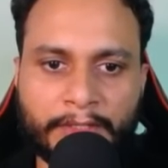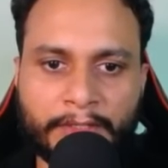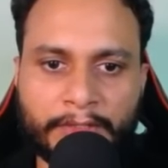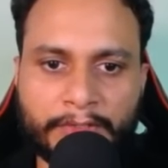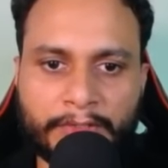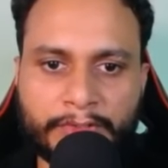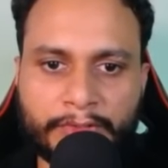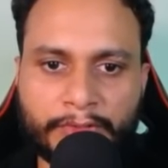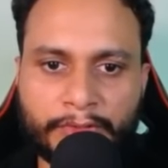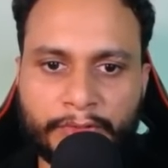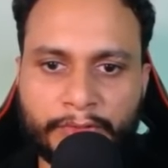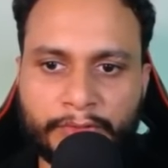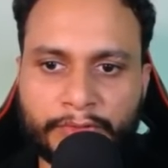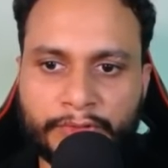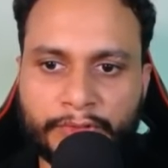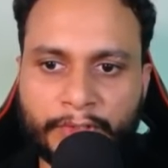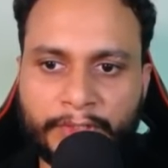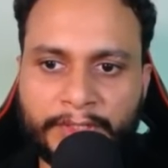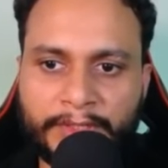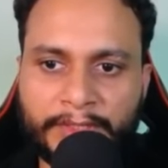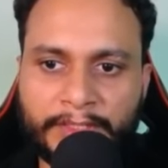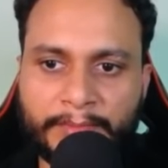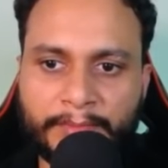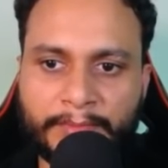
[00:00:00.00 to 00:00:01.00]
So you
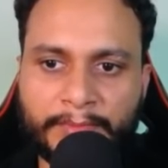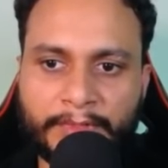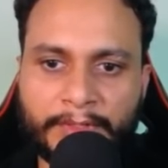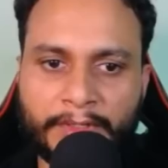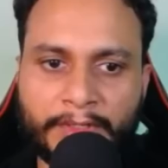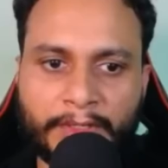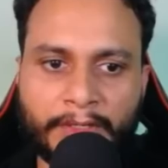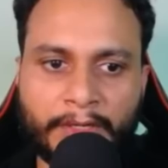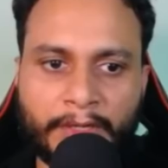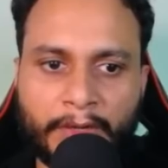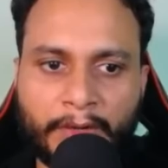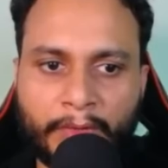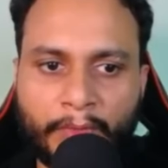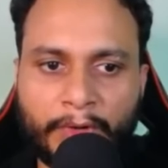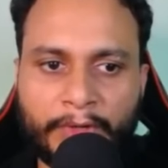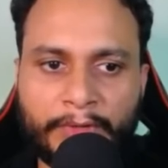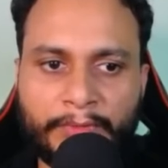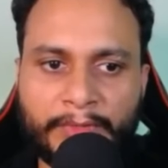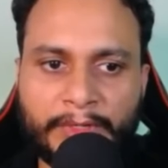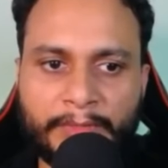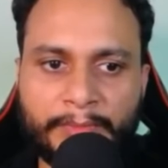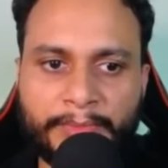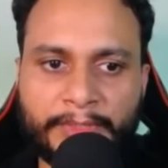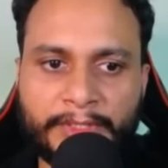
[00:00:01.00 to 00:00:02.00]
join them. What
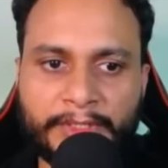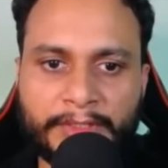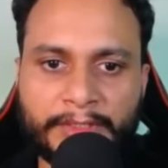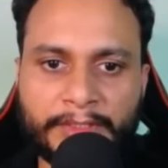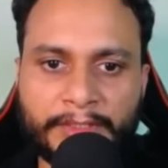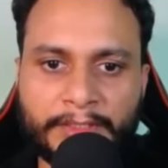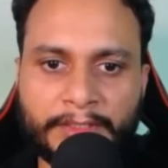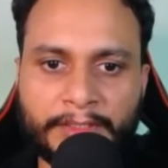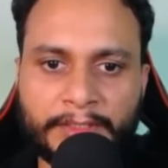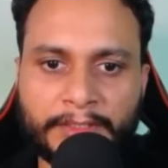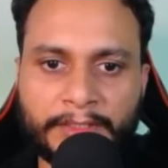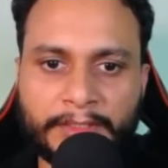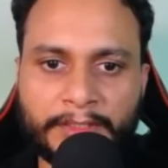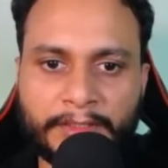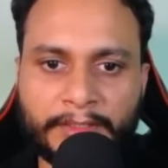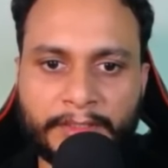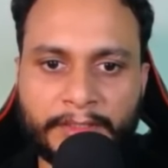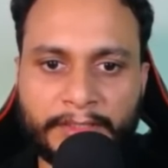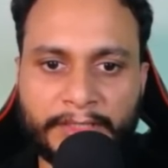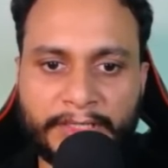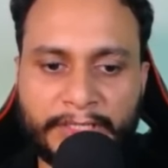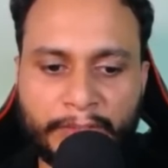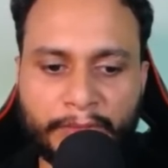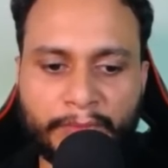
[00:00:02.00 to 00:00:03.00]
will be the
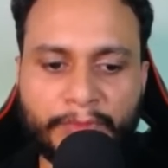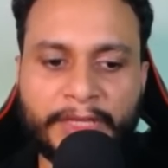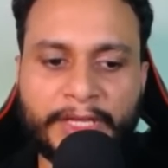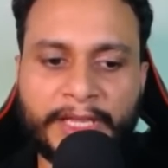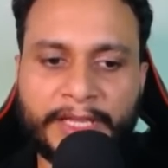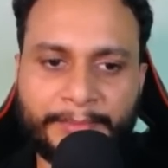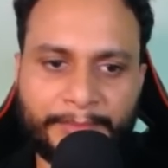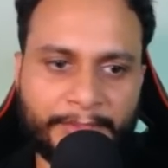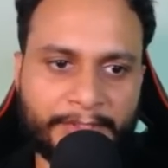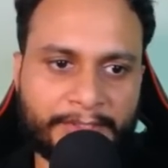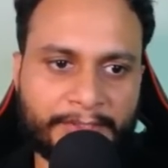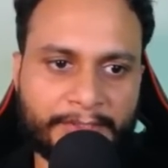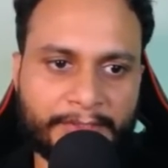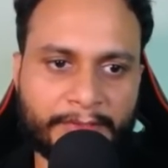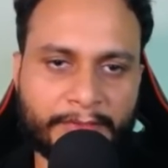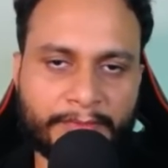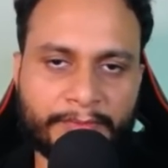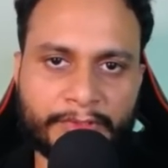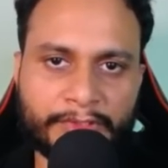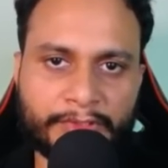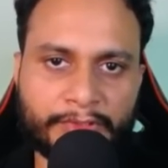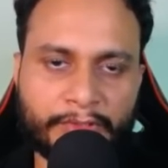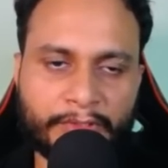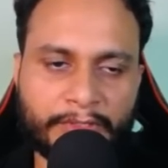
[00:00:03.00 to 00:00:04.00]
new diameter of
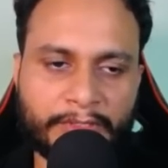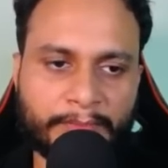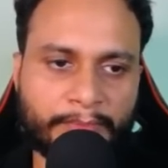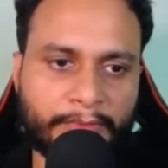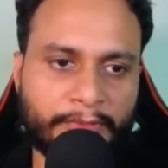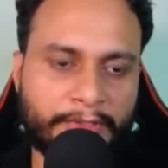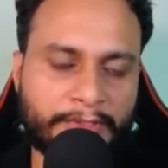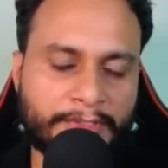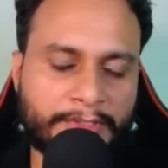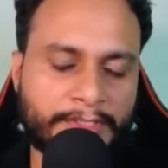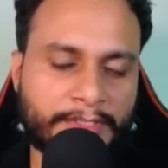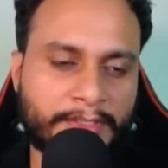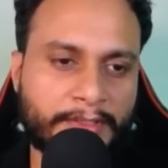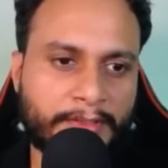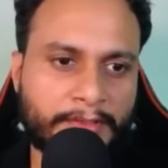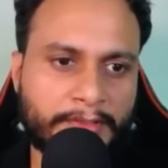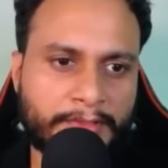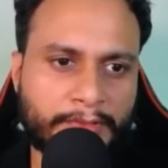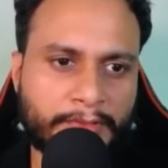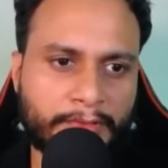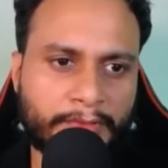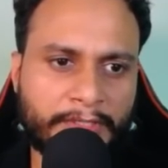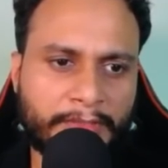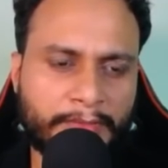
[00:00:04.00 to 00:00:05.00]
the joint points?
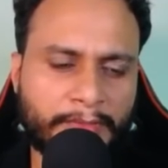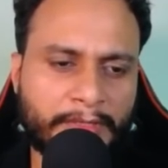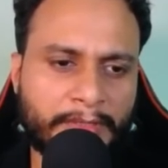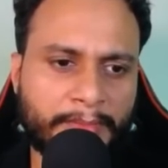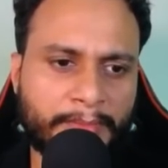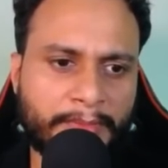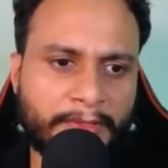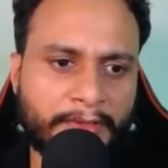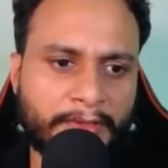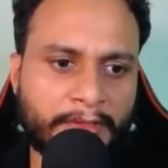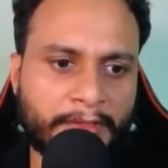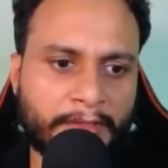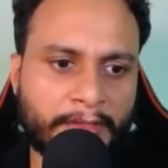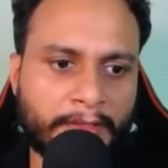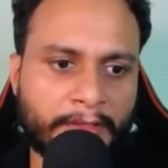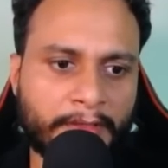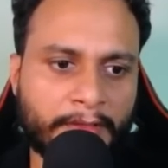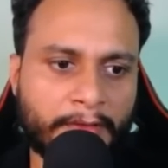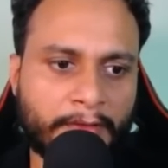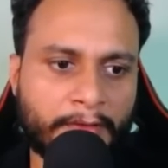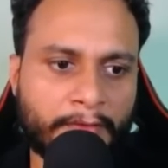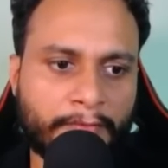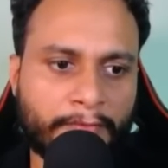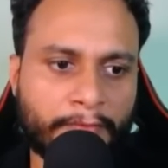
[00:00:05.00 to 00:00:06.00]
So it will be
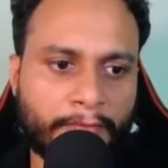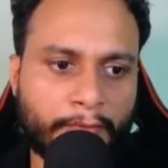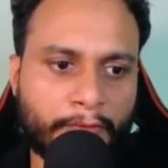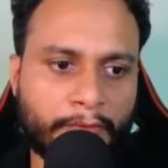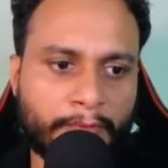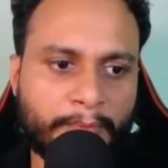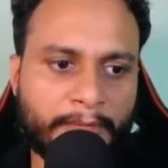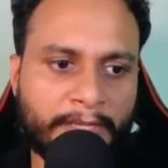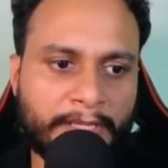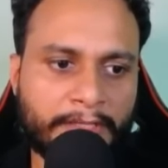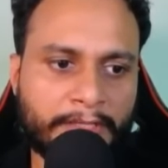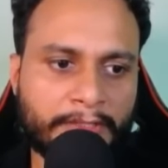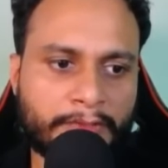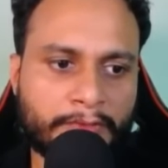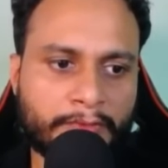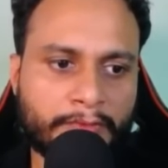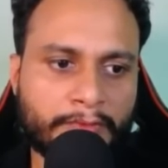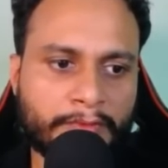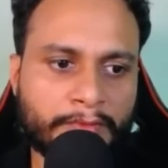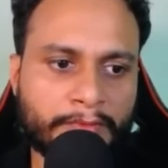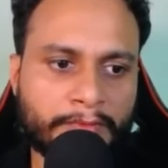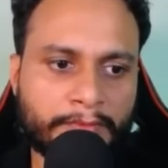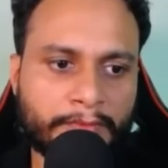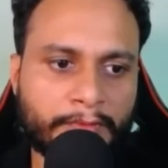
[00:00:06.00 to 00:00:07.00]
4 by
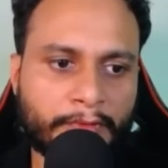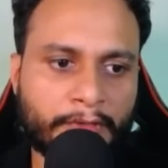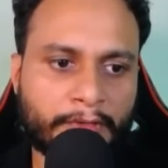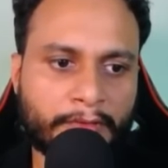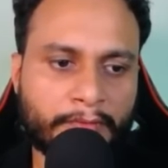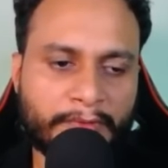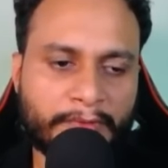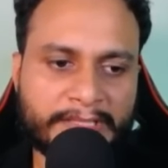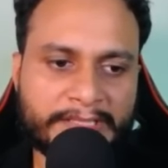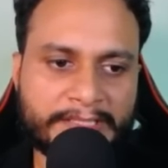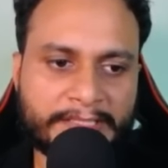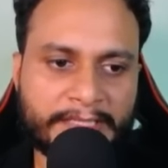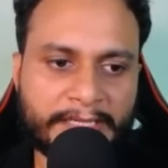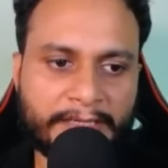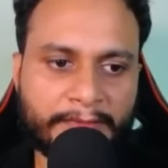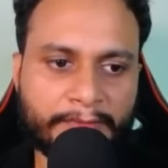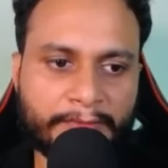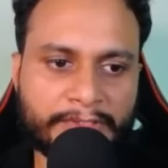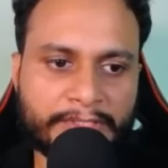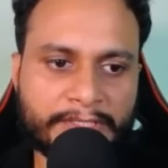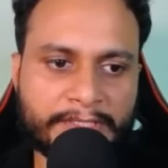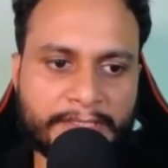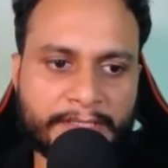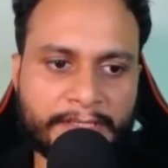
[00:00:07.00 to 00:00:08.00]
2 on one side,
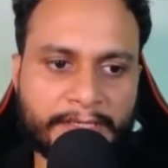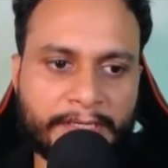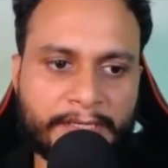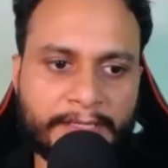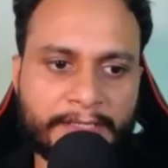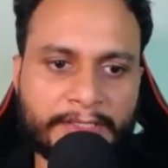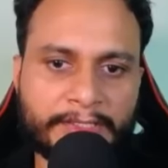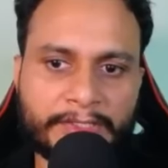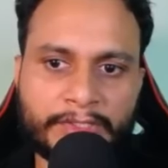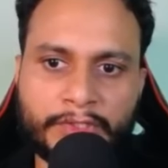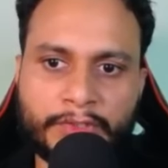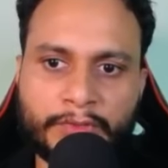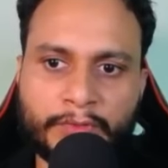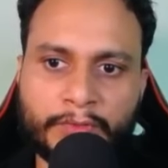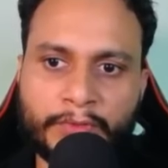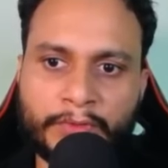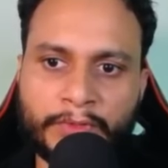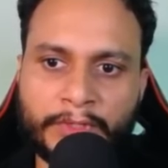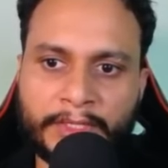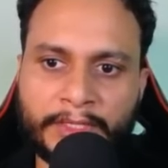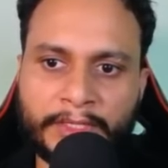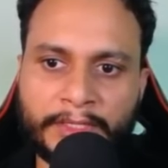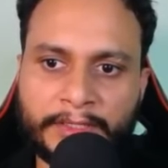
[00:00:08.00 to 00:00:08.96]
which is the radius 2.